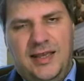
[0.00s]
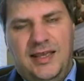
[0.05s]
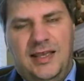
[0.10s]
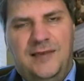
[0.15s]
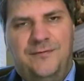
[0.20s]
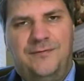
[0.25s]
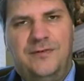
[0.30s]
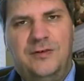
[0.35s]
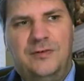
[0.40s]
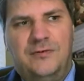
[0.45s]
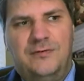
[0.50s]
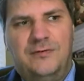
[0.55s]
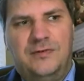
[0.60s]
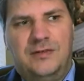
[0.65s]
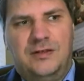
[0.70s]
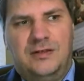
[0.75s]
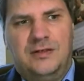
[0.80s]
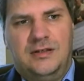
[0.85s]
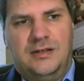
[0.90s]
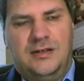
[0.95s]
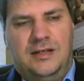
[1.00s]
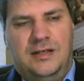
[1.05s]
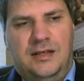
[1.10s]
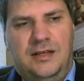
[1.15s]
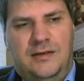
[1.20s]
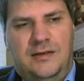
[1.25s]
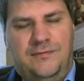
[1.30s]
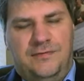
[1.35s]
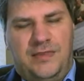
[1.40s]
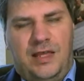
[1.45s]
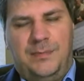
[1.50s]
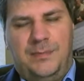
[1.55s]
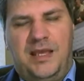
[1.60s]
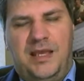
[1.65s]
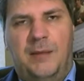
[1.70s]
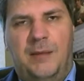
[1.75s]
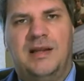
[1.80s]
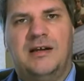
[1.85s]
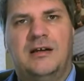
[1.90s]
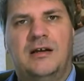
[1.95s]
If they're
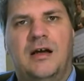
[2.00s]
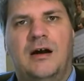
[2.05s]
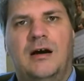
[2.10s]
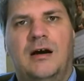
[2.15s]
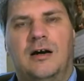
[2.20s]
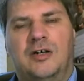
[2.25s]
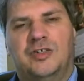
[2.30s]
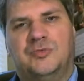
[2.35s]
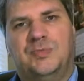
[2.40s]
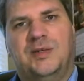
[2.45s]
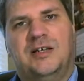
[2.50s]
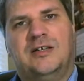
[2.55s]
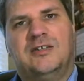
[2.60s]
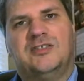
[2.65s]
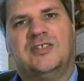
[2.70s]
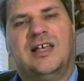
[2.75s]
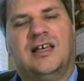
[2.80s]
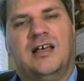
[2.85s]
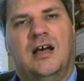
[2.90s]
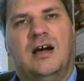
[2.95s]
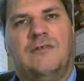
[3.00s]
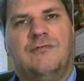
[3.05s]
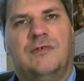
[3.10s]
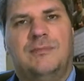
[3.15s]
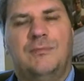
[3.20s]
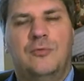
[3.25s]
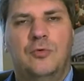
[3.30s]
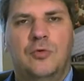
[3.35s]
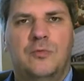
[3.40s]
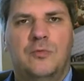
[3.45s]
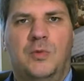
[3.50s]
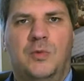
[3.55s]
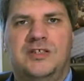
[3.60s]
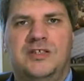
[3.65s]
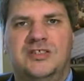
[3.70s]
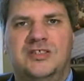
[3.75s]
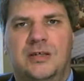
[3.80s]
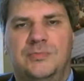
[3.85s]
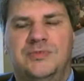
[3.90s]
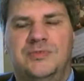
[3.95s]
becoming large because they're covering more than
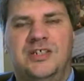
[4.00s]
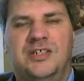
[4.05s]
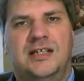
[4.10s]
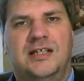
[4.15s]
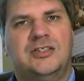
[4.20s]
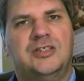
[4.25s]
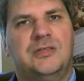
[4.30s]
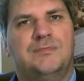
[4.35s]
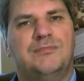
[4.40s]
one subject,